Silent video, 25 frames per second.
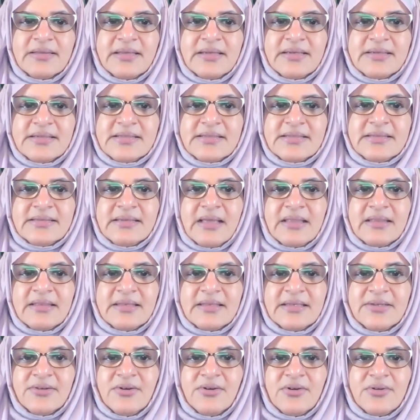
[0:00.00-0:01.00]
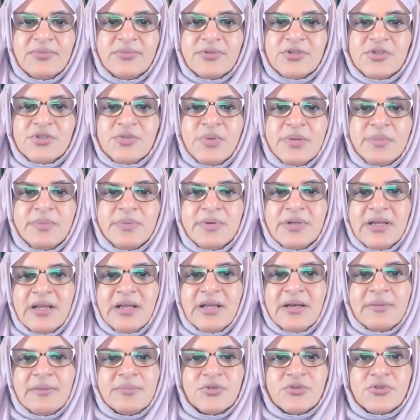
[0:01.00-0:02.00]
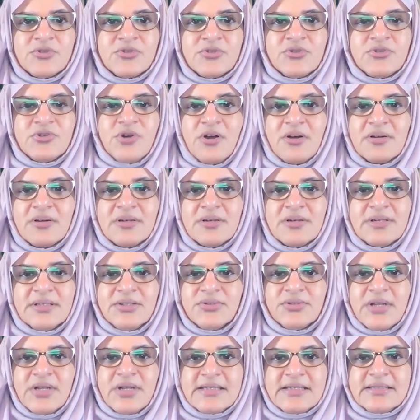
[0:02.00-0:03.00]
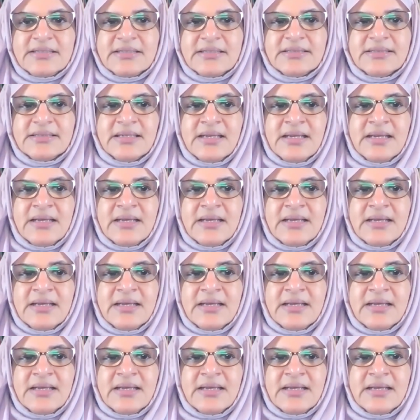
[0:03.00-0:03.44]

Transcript: there is nothing on which people are more strongly united,